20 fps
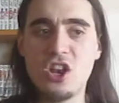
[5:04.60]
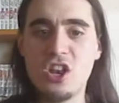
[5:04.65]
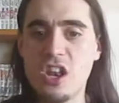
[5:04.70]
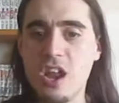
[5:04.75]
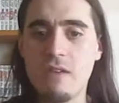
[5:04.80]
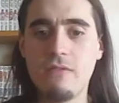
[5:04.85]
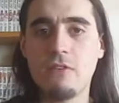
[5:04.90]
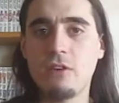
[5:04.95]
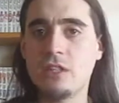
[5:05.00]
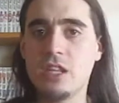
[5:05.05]

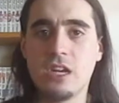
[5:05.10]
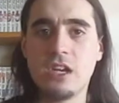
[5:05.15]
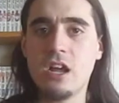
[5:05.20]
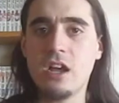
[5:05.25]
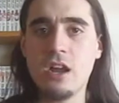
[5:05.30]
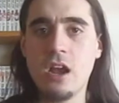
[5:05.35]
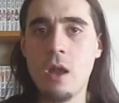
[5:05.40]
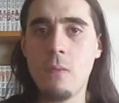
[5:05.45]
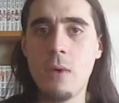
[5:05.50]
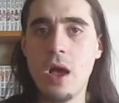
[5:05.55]
did
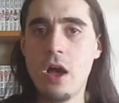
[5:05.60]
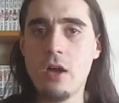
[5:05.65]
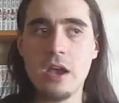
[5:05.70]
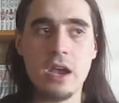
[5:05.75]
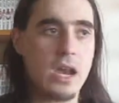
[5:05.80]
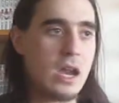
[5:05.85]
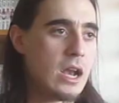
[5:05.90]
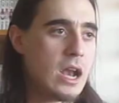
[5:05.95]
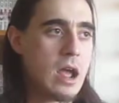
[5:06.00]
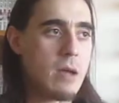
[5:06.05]
nothing about
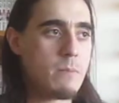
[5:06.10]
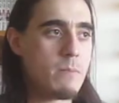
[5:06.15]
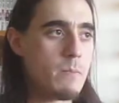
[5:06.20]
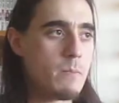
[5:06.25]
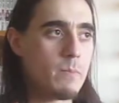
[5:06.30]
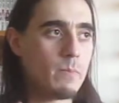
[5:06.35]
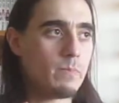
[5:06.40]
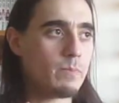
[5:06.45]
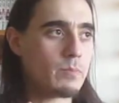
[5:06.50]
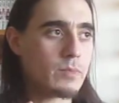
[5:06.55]
it. And I
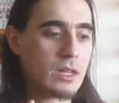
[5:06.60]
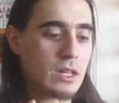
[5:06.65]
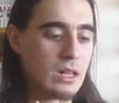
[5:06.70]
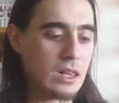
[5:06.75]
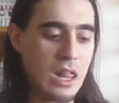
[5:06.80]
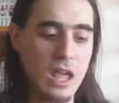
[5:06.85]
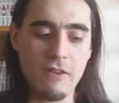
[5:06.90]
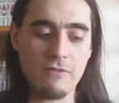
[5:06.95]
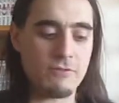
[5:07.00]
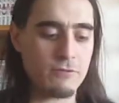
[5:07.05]

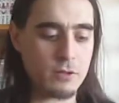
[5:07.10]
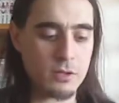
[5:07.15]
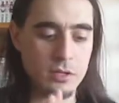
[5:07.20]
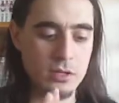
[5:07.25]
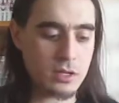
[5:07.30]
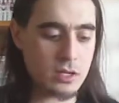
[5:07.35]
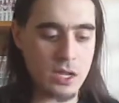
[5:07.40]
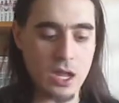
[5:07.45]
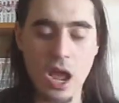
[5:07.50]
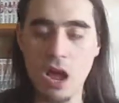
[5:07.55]
left
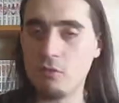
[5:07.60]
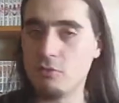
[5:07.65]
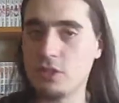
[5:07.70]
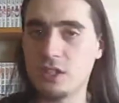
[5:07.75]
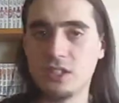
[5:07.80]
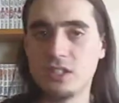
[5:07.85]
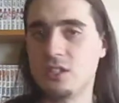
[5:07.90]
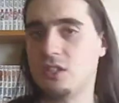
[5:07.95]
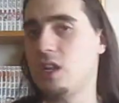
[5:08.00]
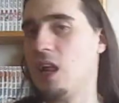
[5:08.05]

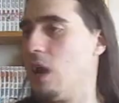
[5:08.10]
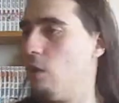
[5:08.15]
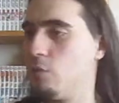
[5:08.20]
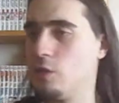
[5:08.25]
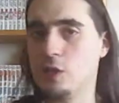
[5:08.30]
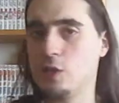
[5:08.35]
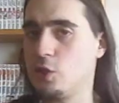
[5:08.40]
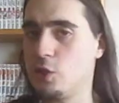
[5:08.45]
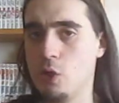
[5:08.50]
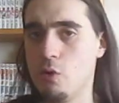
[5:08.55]

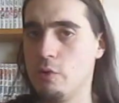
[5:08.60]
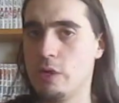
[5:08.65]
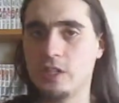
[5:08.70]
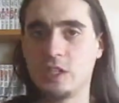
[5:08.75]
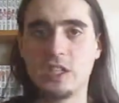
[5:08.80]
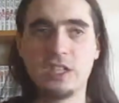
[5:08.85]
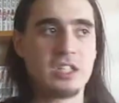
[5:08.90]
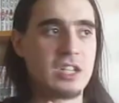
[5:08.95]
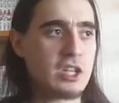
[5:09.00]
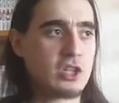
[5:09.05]
countless
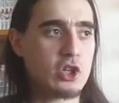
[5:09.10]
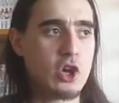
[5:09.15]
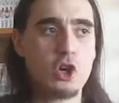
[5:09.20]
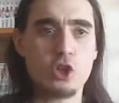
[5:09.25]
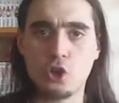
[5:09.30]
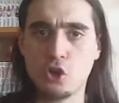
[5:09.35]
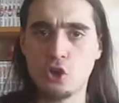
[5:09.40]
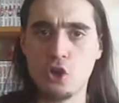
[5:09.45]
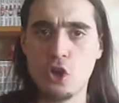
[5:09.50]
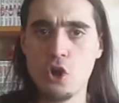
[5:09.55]
notices. I
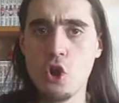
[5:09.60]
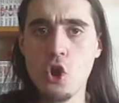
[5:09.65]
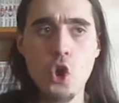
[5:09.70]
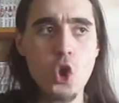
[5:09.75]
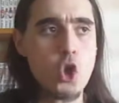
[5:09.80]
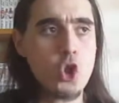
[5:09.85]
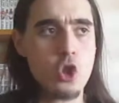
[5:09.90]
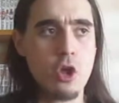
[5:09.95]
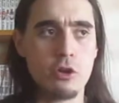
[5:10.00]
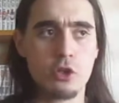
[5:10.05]
talked to
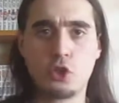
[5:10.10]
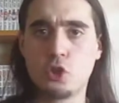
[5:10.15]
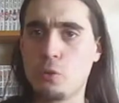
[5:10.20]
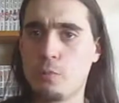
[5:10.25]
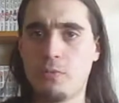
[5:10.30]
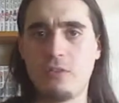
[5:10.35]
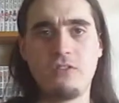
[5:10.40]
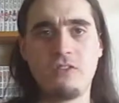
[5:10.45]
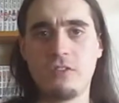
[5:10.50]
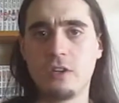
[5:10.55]
their
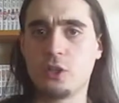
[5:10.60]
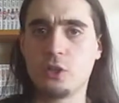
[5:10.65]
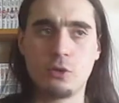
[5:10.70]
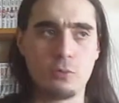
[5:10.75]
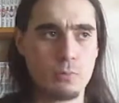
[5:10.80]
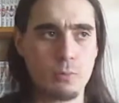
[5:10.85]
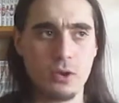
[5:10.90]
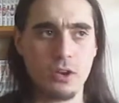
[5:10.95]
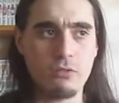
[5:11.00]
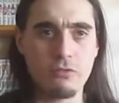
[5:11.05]

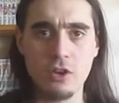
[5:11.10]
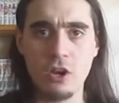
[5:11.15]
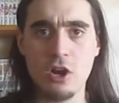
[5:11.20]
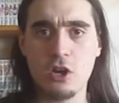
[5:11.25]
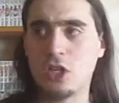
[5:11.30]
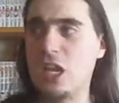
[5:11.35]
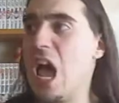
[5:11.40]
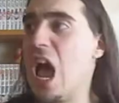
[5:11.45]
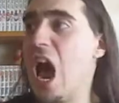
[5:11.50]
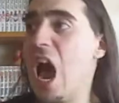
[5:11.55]

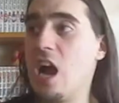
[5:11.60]
superiors.